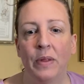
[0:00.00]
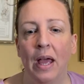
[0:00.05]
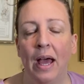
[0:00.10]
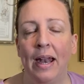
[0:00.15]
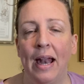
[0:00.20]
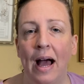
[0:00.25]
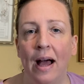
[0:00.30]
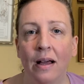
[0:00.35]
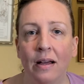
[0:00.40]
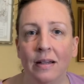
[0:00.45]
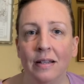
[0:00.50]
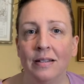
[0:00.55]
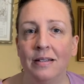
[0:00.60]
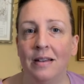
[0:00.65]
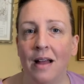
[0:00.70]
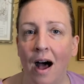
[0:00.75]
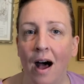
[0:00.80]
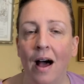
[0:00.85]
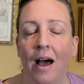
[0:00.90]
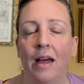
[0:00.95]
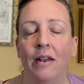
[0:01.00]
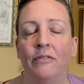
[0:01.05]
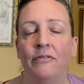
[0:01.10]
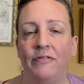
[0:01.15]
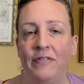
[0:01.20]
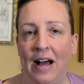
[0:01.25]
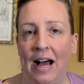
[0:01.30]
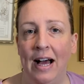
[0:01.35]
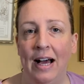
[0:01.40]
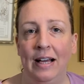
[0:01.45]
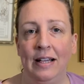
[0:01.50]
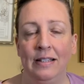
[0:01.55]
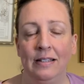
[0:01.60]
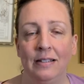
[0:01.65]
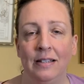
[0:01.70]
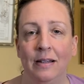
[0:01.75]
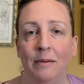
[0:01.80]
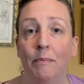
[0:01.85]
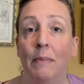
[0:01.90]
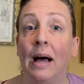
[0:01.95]
And I could not
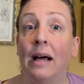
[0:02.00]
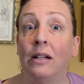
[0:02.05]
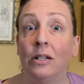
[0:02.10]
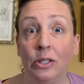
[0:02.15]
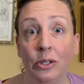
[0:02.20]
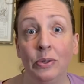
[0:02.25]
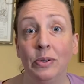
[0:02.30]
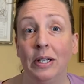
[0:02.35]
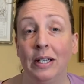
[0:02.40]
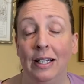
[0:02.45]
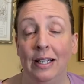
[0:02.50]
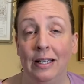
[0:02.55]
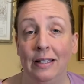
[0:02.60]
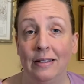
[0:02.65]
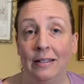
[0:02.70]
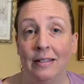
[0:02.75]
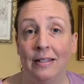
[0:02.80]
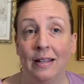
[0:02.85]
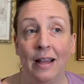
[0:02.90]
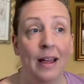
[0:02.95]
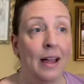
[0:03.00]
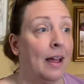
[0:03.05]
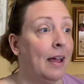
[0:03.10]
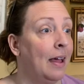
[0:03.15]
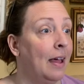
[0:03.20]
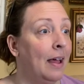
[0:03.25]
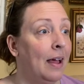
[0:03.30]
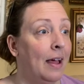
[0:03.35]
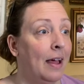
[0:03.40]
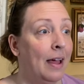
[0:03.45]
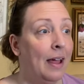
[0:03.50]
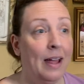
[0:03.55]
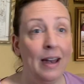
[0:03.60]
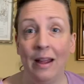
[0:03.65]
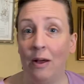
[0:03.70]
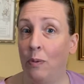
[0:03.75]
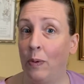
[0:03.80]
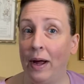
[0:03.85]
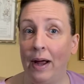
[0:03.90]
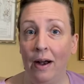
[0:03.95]
find my glue guns
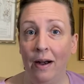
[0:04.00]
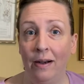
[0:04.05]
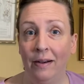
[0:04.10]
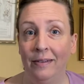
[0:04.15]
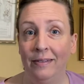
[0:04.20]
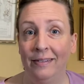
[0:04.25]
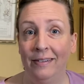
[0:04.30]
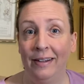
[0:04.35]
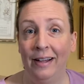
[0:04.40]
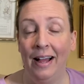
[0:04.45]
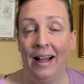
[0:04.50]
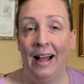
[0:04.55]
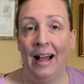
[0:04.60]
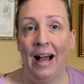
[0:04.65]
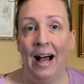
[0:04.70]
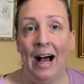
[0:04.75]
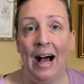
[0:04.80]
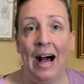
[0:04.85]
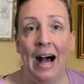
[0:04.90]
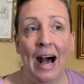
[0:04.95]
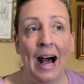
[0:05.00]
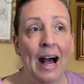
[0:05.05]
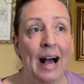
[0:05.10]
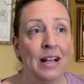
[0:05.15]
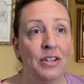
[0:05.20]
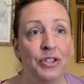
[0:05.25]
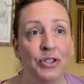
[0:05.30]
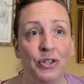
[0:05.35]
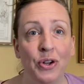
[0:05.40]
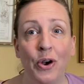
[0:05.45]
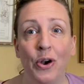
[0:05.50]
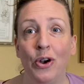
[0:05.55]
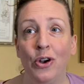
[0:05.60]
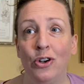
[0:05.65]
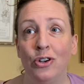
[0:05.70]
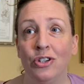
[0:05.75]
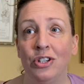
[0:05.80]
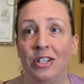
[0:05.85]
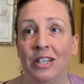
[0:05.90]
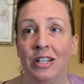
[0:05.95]
anywhere. I
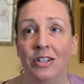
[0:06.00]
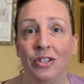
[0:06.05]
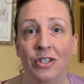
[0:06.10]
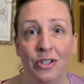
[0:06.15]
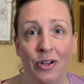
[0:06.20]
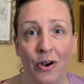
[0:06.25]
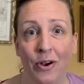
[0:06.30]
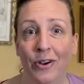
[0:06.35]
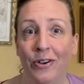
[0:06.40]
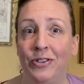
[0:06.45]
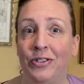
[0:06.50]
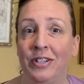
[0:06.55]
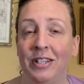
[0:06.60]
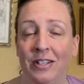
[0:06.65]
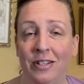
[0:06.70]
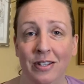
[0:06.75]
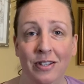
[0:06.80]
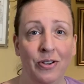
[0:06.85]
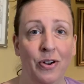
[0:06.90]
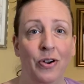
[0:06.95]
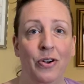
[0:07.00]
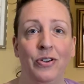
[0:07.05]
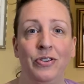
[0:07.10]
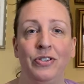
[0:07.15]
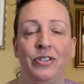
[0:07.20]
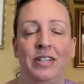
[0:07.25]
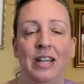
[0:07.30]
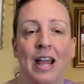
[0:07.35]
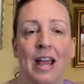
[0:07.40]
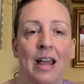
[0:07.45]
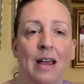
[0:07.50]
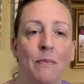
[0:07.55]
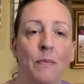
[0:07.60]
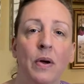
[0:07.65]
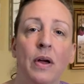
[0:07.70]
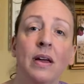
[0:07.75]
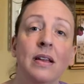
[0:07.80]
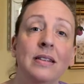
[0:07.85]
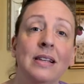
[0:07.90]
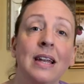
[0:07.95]
searched and searched and searched, and
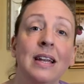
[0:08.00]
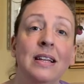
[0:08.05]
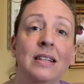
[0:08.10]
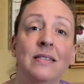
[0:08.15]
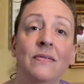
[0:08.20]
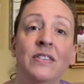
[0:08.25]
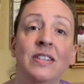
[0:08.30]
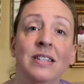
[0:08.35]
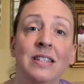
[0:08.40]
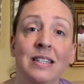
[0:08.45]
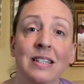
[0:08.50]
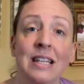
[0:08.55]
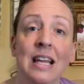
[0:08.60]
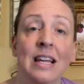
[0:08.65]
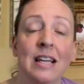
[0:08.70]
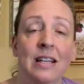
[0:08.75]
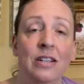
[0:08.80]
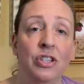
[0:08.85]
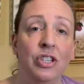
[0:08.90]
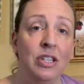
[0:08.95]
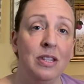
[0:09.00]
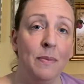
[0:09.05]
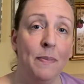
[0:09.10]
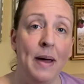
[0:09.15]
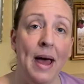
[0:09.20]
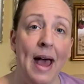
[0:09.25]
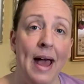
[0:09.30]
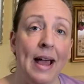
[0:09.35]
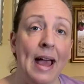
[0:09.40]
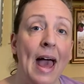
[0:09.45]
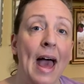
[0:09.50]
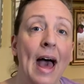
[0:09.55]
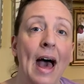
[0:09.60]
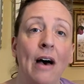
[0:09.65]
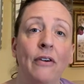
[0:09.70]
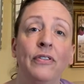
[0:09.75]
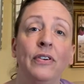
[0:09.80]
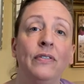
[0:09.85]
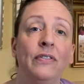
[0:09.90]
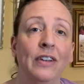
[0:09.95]
because I didn't stitch at the back
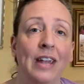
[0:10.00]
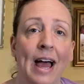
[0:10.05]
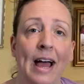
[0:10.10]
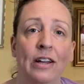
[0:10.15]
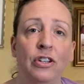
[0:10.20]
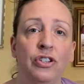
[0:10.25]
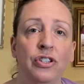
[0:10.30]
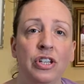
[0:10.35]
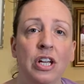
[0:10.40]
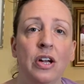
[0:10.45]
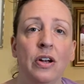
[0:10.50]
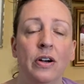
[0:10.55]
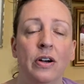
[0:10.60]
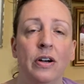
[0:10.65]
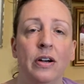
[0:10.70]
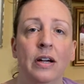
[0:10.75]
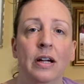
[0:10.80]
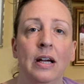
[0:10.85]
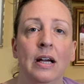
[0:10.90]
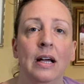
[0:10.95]
half of last year,